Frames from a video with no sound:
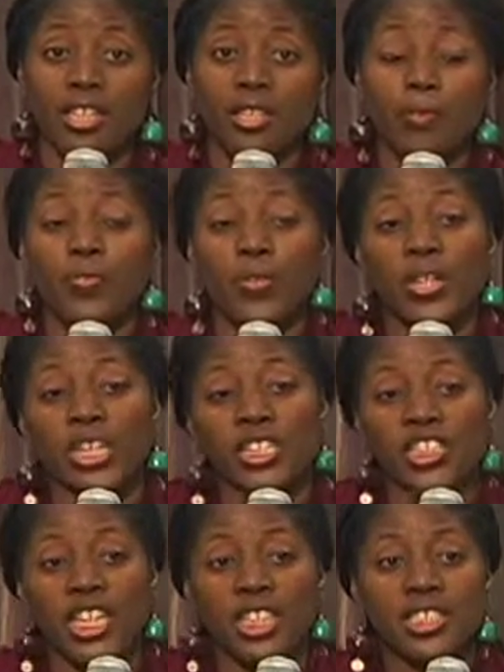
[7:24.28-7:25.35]
before he
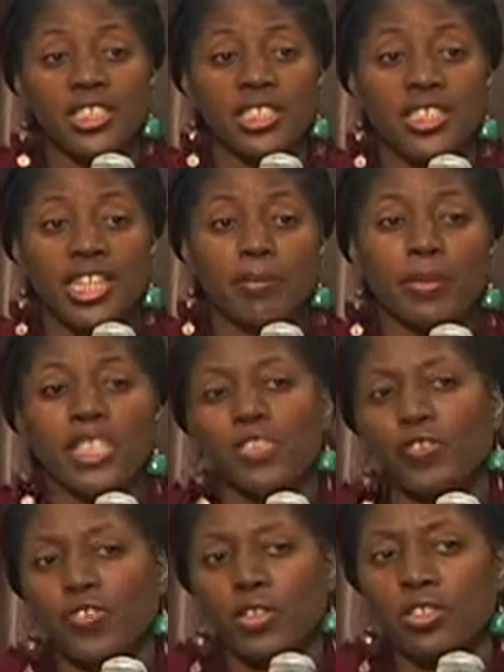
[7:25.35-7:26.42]
changed his name, his
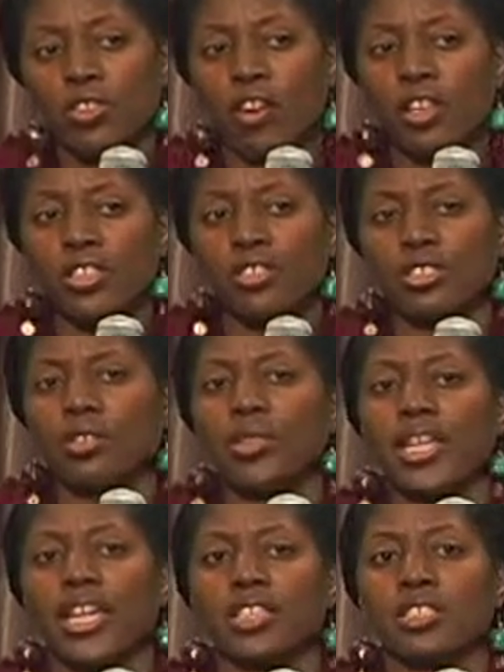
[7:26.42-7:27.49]
first artist
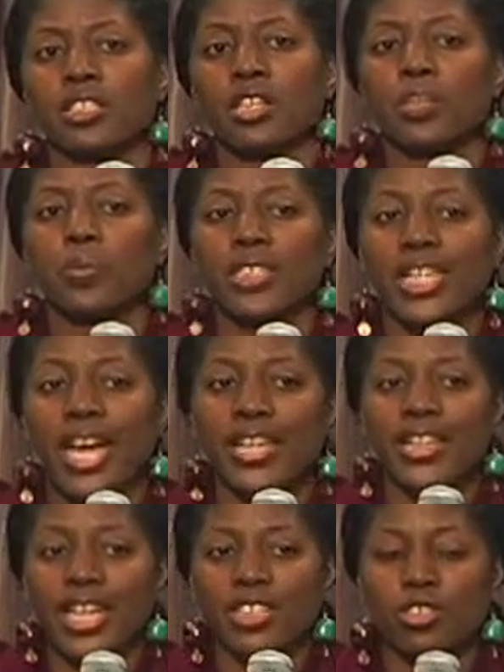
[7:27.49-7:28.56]
showcase was
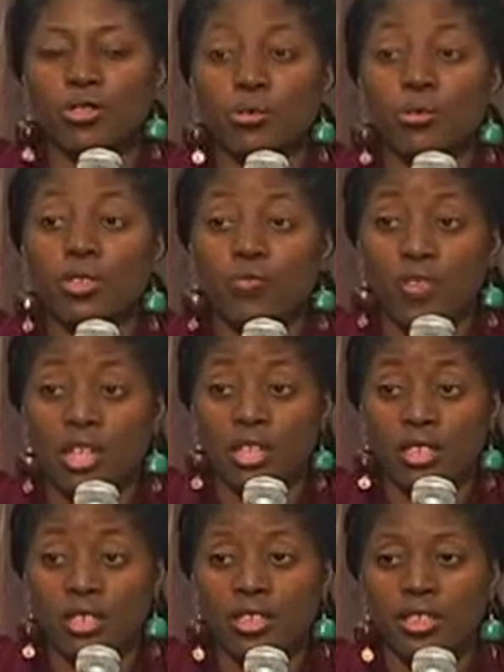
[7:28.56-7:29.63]
at that
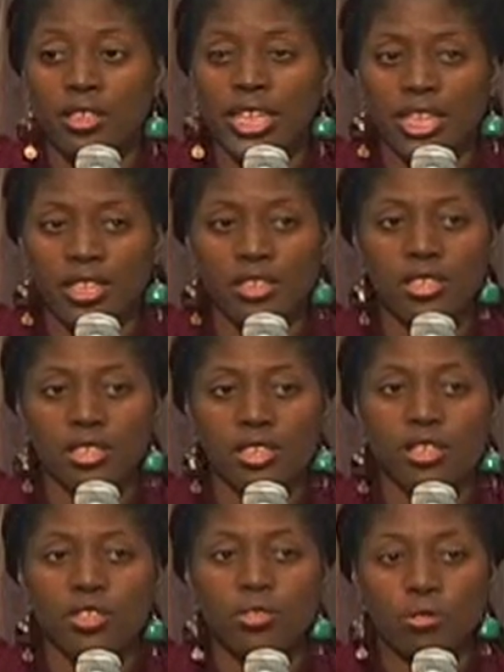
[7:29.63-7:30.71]
student-run, hint,
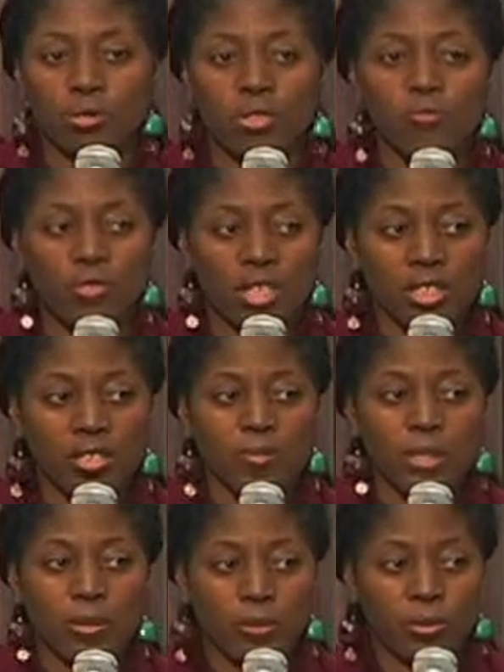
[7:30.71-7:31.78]
student-run,
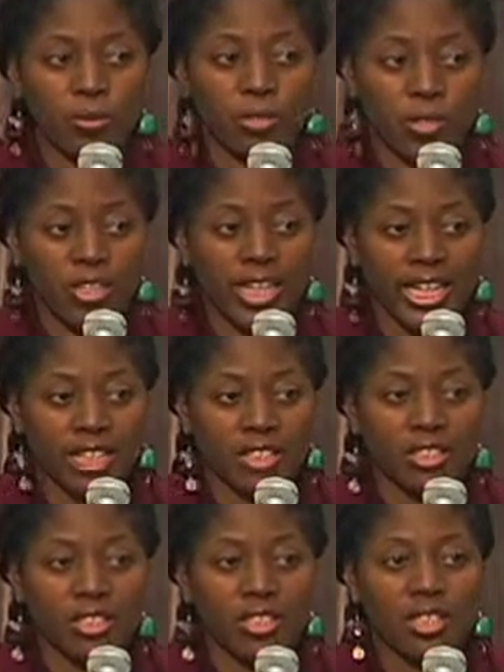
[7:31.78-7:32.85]
people your
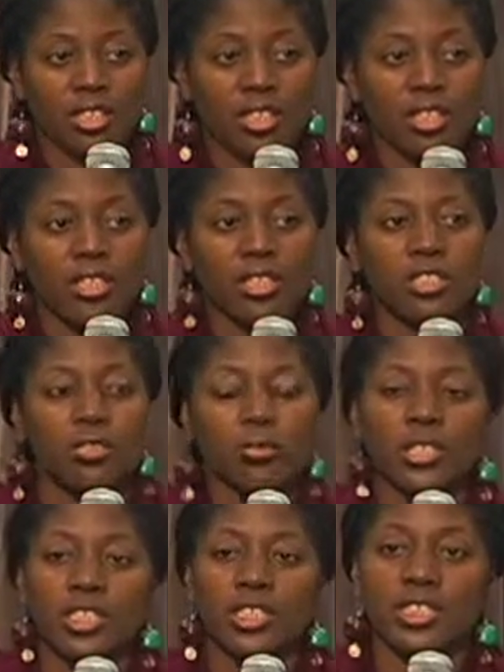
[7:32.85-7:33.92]
age,
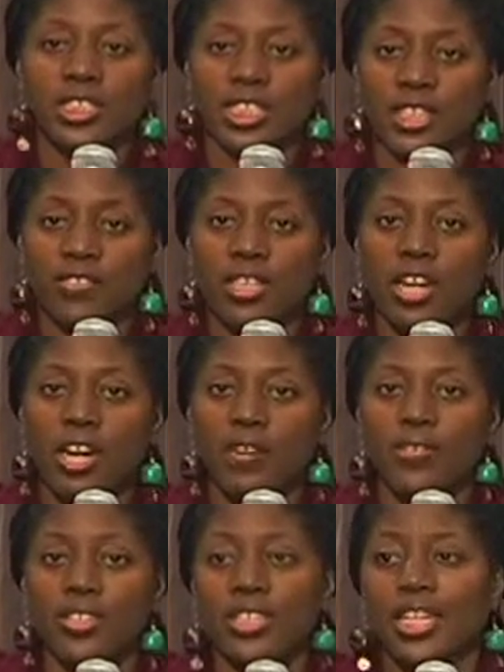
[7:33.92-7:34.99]
student-conceived
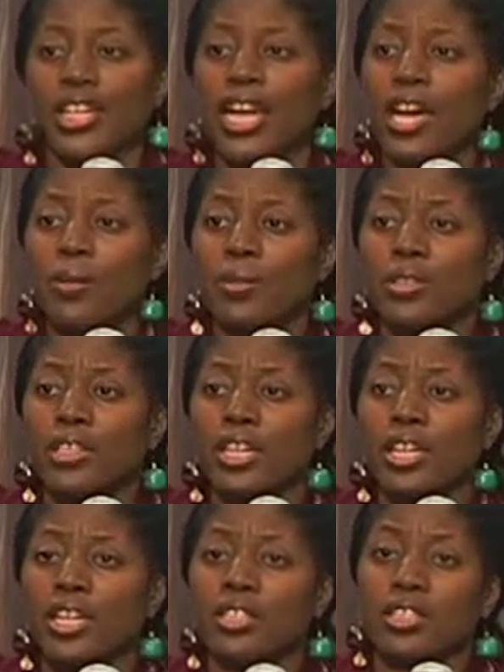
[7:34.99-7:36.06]
conference at Howard.
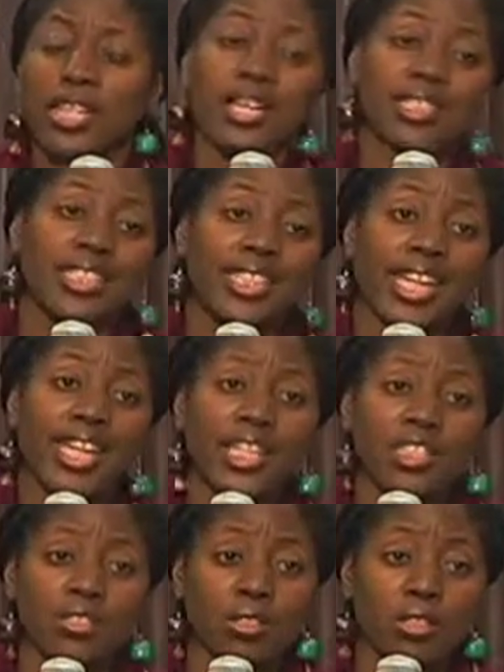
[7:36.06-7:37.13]
Now, today
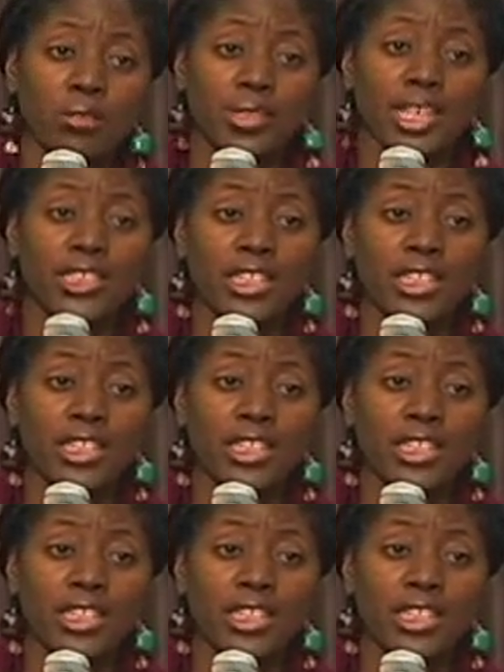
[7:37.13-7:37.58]
he's known as